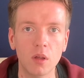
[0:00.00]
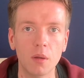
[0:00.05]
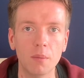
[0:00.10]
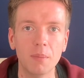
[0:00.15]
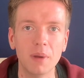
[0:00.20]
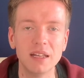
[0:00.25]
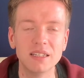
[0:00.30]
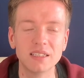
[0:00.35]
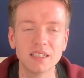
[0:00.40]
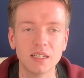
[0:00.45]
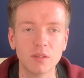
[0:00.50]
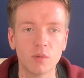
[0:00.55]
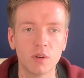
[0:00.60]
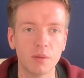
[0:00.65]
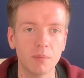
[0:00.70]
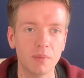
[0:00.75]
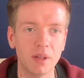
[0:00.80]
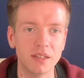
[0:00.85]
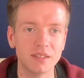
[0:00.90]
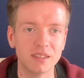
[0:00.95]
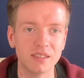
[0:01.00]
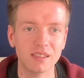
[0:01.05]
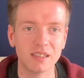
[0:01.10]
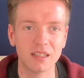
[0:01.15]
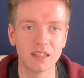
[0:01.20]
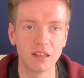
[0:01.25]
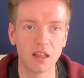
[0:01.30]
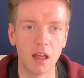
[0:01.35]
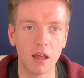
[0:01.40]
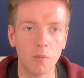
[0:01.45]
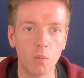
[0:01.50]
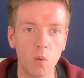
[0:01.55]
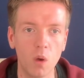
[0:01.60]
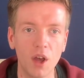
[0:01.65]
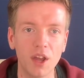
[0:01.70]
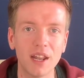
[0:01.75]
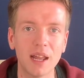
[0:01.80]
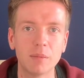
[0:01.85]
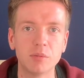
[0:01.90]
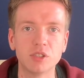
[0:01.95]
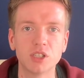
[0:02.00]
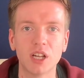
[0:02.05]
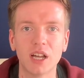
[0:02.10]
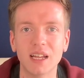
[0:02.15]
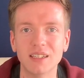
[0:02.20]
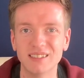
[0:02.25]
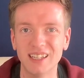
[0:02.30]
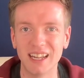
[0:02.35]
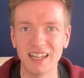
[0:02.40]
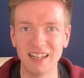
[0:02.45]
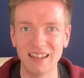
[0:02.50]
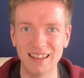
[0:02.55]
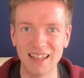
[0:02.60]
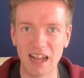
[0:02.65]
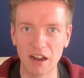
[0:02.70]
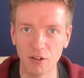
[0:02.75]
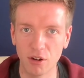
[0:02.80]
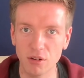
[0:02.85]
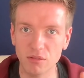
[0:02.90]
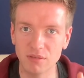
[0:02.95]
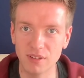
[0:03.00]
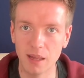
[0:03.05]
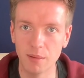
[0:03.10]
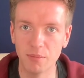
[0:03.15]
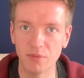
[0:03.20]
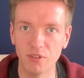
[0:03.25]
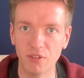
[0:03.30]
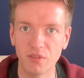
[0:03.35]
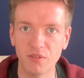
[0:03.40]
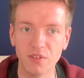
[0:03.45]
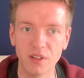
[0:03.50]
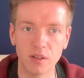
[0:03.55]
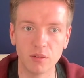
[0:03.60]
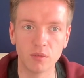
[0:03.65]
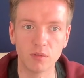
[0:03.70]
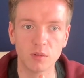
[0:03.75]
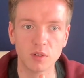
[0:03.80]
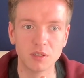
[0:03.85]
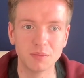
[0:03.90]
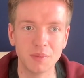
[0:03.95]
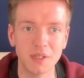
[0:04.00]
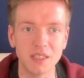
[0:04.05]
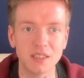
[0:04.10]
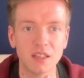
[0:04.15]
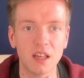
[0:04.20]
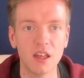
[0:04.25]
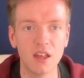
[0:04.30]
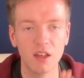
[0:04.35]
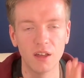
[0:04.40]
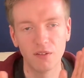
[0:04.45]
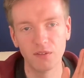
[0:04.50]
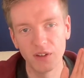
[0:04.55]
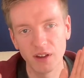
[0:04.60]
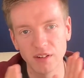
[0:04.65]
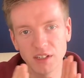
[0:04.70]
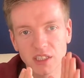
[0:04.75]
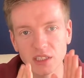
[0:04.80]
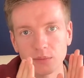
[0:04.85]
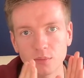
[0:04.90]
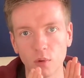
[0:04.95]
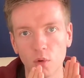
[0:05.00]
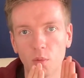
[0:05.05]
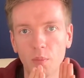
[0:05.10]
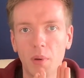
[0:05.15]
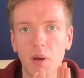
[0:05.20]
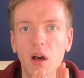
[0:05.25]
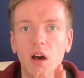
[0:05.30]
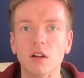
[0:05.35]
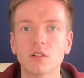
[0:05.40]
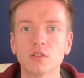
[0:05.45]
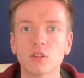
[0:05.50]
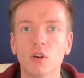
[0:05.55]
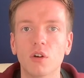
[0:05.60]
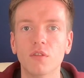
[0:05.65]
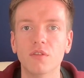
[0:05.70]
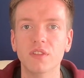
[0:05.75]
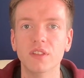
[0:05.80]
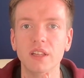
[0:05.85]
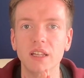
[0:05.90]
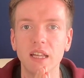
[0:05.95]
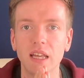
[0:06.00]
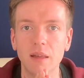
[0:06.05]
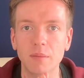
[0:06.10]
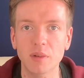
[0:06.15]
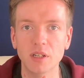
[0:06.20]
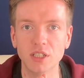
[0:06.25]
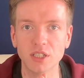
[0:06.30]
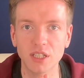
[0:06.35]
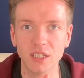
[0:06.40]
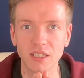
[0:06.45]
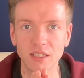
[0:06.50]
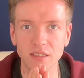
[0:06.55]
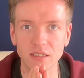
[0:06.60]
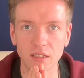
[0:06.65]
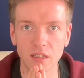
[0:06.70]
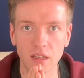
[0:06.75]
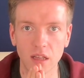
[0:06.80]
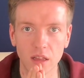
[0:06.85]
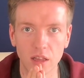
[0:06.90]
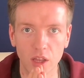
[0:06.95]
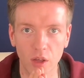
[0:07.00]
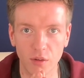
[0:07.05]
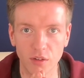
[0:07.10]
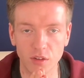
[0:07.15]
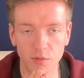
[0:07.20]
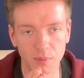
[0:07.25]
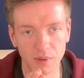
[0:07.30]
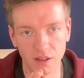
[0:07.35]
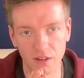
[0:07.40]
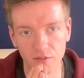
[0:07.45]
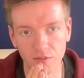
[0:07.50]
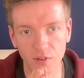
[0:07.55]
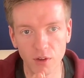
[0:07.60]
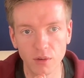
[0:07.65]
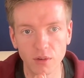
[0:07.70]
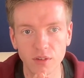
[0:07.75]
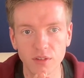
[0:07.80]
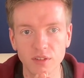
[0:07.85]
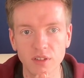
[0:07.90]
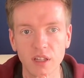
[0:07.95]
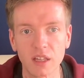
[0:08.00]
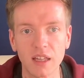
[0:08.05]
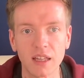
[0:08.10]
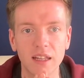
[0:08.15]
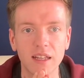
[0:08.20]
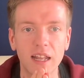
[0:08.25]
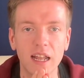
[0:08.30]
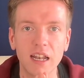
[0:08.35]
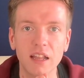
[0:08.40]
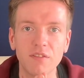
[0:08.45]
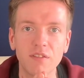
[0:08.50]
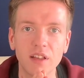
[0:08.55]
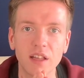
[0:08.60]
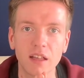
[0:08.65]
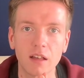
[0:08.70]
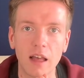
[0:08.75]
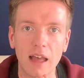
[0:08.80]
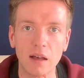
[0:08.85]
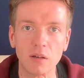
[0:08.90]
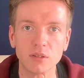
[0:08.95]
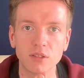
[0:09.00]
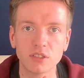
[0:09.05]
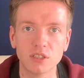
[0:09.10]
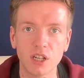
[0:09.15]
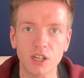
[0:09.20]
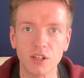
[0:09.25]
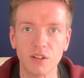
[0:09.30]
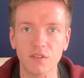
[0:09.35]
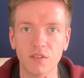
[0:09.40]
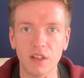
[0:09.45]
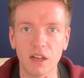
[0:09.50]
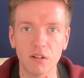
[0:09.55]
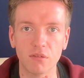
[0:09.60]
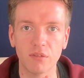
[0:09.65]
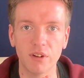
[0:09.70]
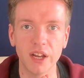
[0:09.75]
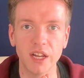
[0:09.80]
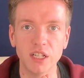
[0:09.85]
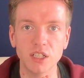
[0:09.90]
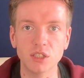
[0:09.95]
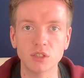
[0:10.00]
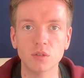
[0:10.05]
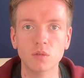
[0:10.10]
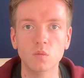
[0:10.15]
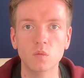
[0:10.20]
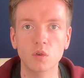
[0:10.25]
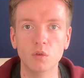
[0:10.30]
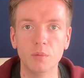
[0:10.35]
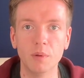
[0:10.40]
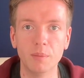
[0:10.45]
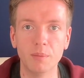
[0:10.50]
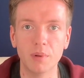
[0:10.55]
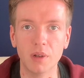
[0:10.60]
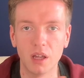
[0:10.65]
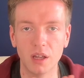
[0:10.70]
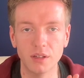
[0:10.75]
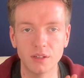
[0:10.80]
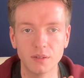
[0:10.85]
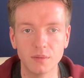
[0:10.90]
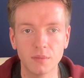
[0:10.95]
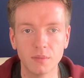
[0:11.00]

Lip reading: Basically what it means is a wide aperture has a narrow depth of field, which means a very small part of the image is going to be in focus, and anything outside of that range will be blurred.